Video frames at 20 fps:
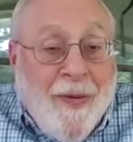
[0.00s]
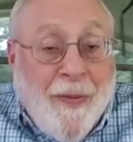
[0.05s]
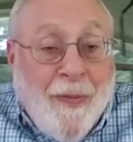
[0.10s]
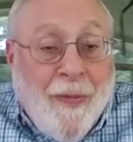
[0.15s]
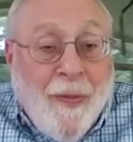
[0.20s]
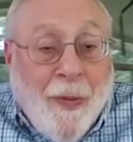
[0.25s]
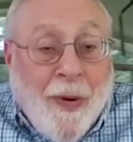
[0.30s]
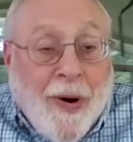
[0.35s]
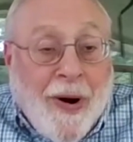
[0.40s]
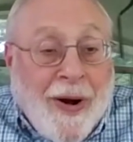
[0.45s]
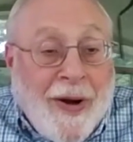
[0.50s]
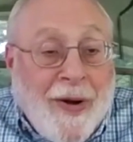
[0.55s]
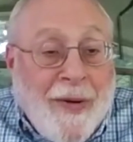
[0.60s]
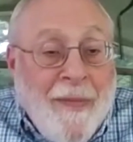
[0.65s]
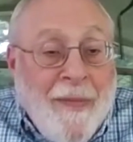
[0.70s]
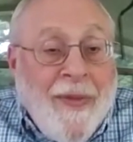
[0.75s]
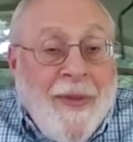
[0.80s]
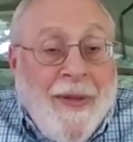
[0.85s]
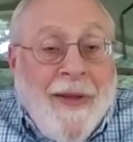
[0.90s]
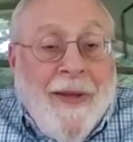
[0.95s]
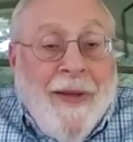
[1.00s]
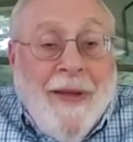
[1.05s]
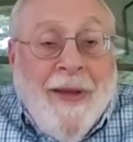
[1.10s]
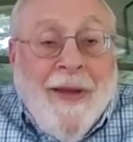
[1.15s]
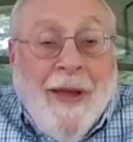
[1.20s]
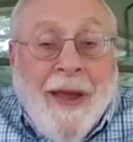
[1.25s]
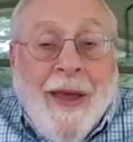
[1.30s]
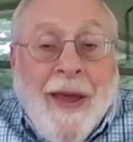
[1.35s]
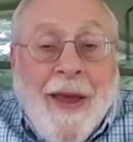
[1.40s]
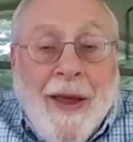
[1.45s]
work.
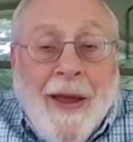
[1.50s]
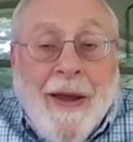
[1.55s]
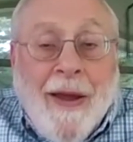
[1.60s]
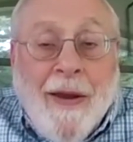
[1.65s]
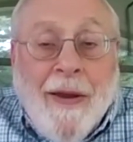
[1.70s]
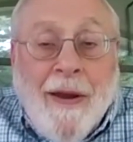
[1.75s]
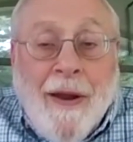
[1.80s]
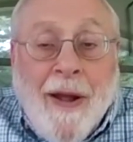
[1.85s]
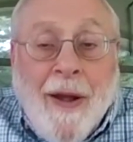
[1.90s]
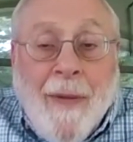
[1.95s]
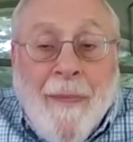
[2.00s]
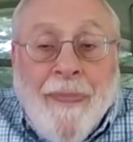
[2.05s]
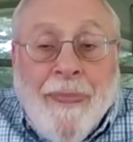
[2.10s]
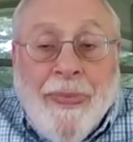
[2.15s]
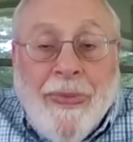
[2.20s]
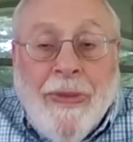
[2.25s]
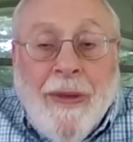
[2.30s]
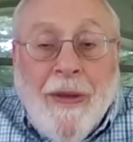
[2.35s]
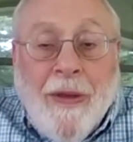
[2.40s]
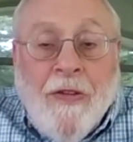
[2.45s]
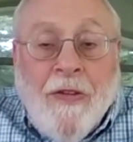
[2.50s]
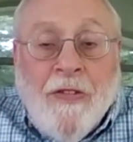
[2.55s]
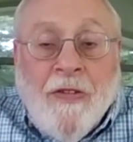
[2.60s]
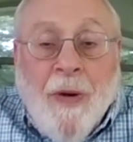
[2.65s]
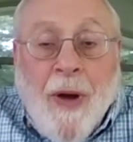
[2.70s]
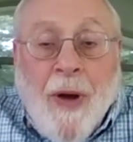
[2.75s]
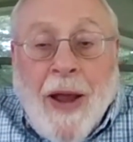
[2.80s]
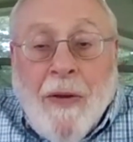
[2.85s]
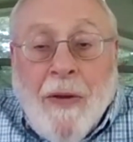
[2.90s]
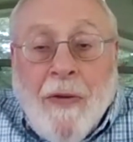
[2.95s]
And
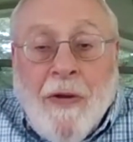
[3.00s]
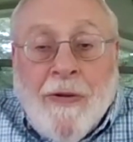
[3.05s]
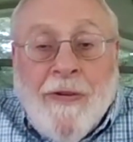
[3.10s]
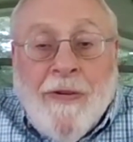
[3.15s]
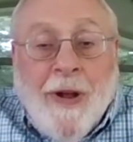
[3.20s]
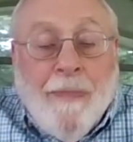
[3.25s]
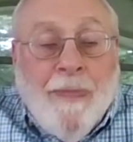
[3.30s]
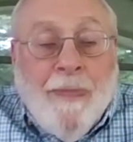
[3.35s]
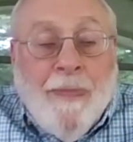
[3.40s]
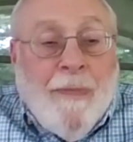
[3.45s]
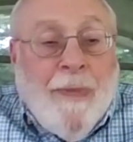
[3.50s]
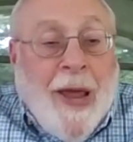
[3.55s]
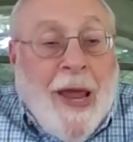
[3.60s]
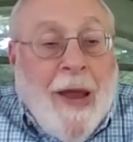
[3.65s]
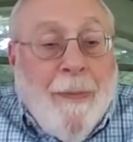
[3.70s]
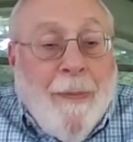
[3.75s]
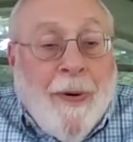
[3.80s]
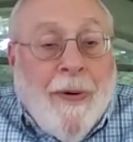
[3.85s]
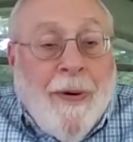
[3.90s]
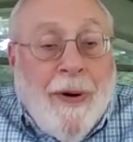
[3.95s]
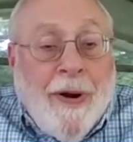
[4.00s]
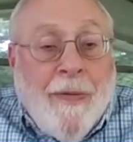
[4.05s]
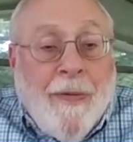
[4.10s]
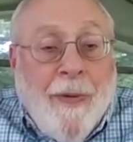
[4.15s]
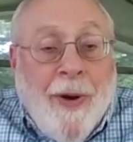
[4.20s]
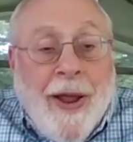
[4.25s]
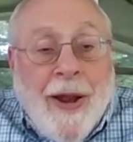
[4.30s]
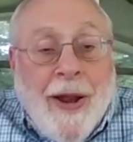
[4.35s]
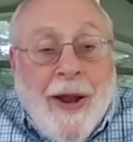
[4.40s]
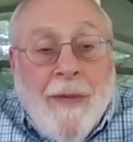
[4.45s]
so I looked up the paper
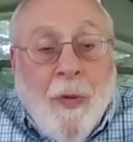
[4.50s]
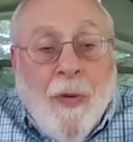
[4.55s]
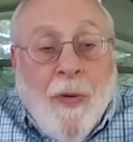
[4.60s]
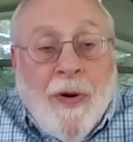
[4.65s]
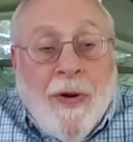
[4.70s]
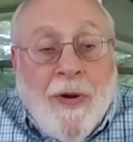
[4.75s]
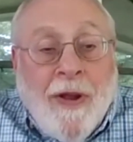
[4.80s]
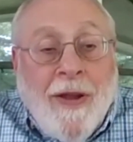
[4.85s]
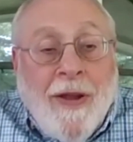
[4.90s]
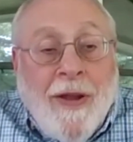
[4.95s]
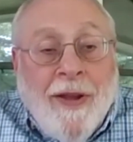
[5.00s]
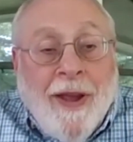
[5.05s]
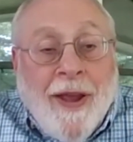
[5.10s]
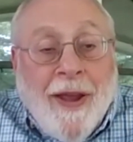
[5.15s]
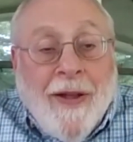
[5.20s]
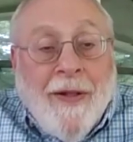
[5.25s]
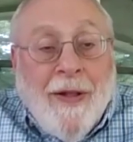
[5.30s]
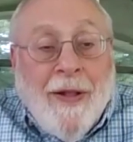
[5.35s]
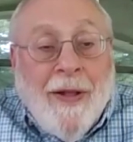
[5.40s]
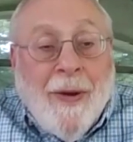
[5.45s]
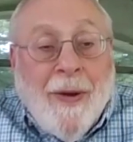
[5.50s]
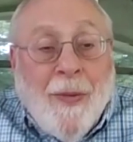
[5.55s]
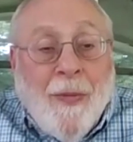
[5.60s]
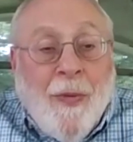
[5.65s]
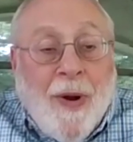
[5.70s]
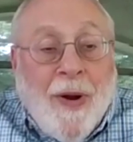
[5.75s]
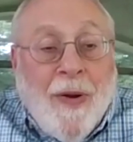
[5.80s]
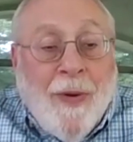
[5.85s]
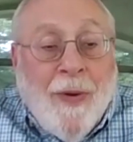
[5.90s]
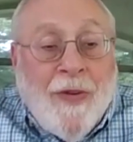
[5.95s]
and read in more detail
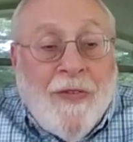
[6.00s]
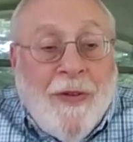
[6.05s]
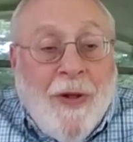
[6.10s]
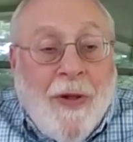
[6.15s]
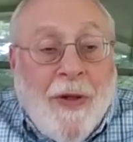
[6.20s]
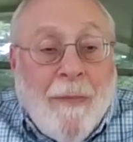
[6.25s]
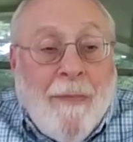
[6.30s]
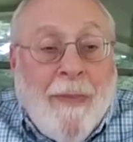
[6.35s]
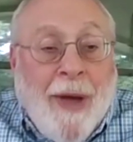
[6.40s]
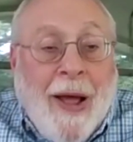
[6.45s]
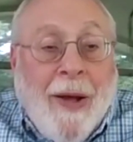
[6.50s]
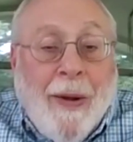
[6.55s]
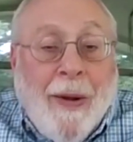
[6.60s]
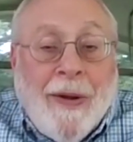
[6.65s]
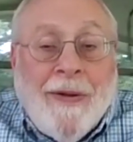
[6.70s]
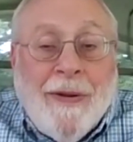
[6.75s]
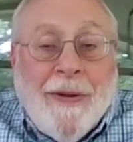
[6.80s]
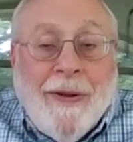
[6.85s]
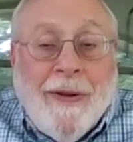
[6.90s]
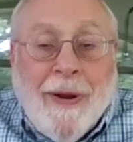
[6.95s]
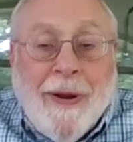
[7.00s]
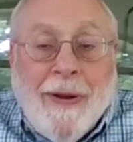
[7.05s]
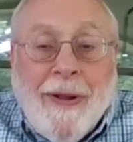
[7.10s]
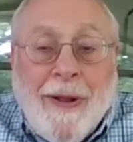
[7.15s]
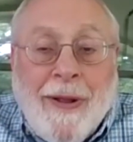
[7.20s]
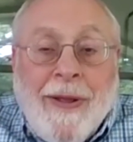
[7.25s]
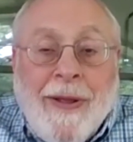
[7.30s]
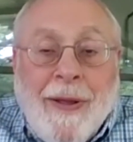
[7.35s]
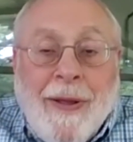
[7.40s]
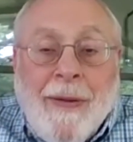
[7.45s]
what it was all about, and
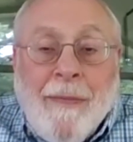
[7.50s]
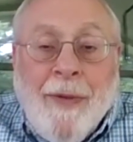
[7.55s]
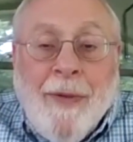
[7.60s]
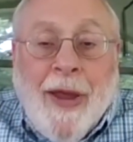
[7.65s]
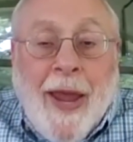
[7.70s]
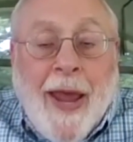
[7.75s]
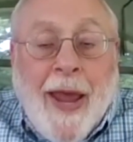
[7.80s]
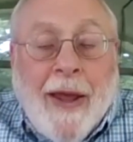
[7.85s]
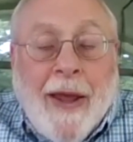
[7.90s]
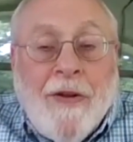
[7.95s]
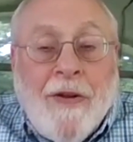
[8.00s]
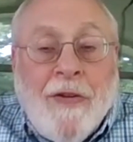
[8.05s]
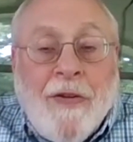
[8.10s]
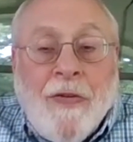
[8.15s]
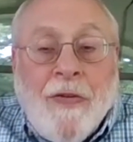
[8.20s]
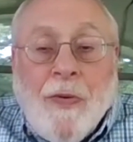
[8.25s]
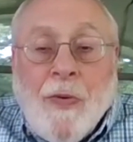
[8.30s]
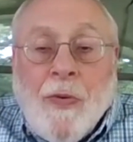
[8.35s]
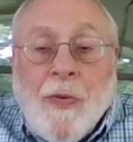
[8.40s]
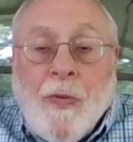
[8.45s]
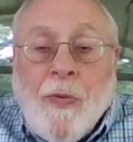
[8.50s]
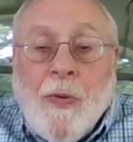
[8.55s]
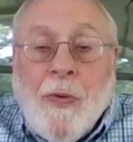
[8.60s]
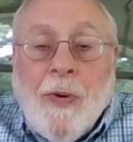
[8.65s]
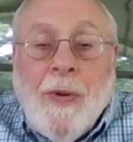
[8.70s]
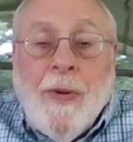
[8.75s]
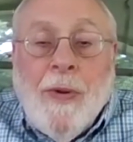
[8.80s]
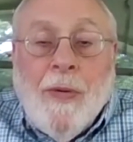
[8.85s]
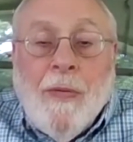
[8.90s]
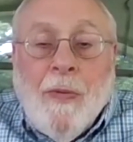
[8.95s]
began to
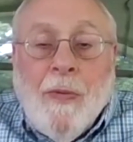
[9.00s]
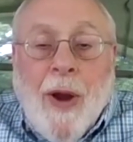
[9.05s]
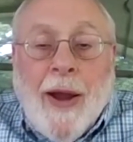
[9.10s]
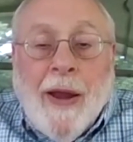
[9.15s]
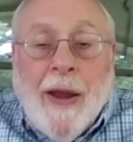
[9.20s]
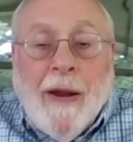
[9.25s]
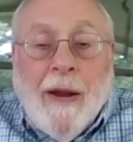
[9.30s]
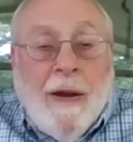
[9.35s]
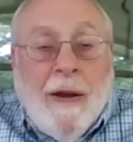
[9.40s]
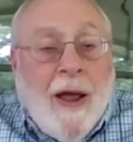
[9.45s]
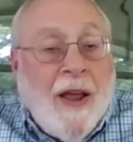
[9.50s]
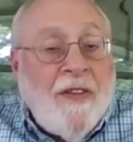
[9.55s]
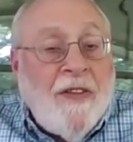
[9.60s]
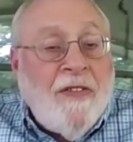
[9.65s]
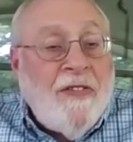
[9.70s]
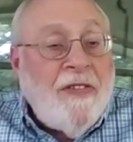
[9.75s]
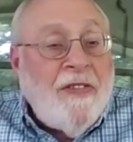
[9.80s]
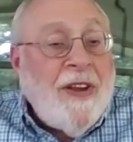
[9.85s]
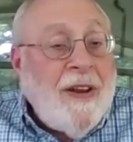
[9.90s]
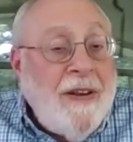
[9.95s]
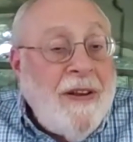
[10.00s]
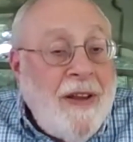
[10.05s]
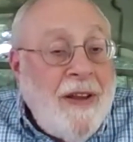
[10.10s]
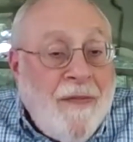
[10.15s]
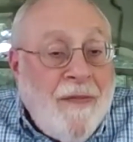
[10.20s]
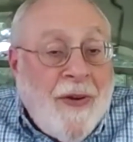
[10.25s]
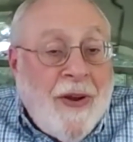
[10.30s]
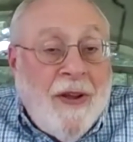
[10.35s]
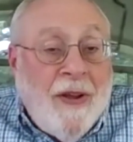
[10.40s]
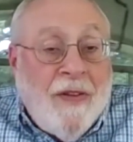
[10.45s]
recognize
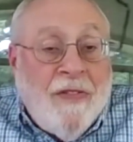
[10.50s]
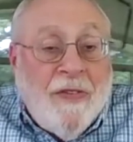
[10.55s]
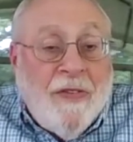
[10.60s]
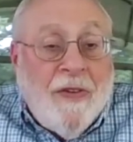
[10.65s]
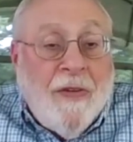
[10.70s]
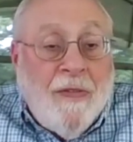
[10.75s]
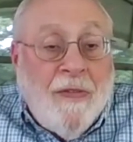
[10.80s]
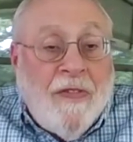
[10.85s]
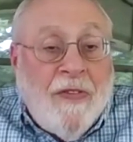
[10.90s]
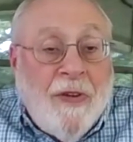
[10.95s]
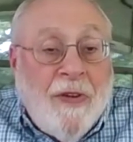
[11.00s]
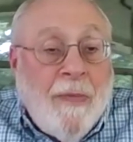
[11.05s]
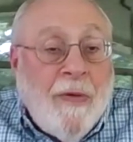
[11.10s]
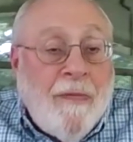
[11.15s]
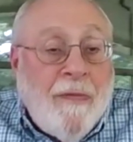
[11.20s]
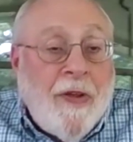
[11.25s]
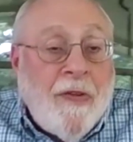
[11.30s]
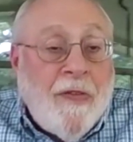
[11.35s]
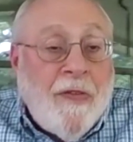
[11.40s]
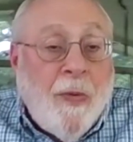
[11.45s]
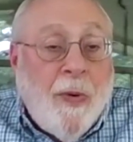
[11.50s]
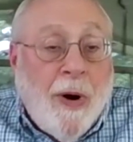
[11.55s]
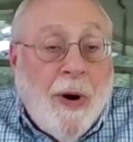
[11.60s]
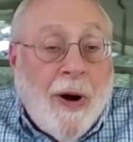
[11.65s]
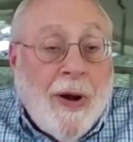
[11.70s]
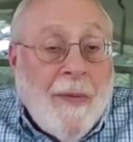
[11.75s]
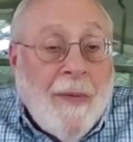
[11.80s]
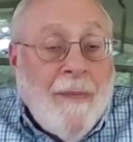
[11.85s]
significance of some of his work.